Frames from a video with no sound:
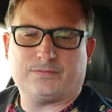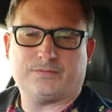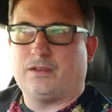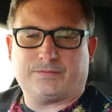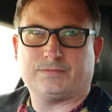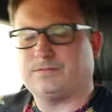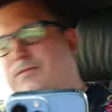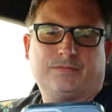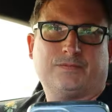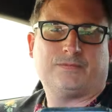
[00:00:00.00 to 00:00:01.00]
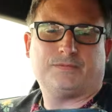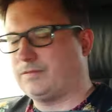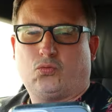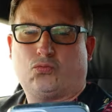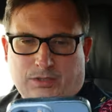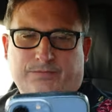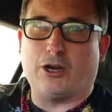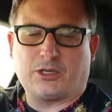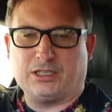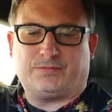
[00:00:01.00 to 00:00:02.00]
the camera just sort of
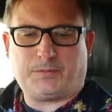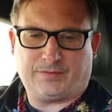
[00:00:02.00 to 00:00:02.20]
dies,